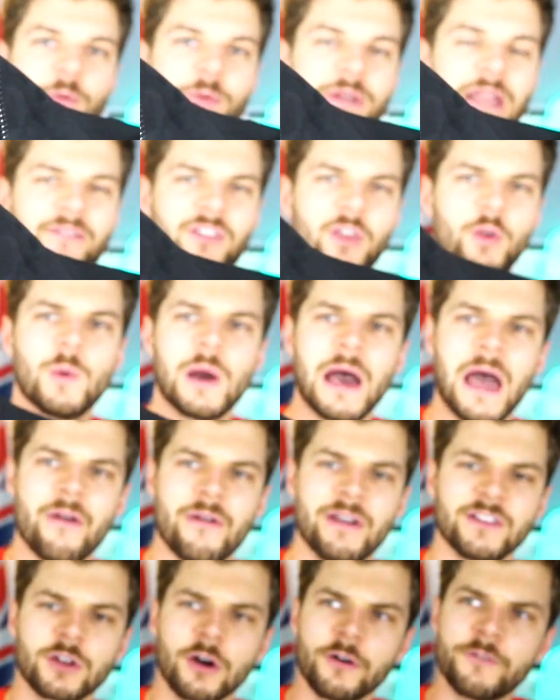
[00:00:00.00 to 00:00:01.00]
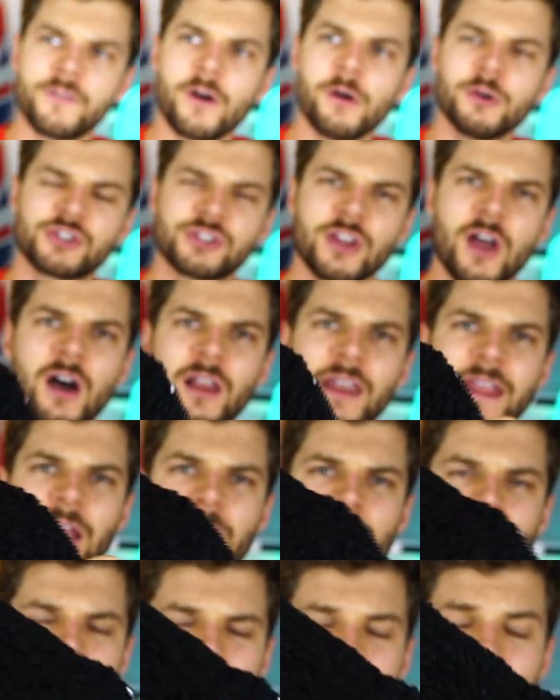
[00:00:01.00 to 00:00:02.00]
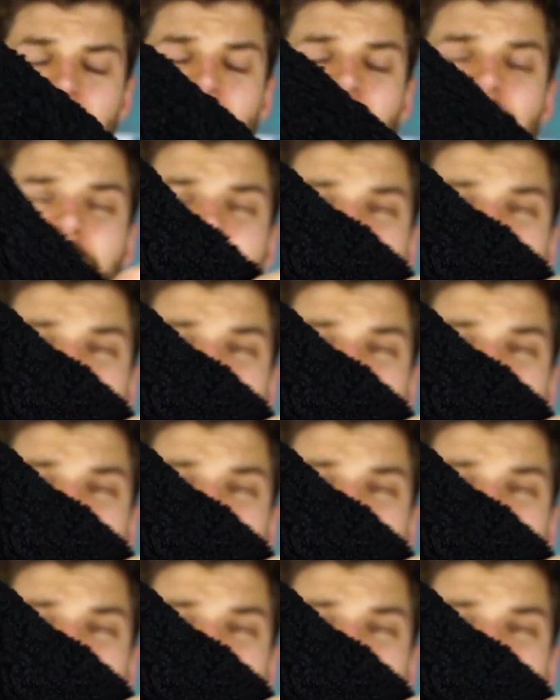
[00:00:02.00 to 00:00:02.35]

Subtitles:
whenever you wear it. It's got faux shirling running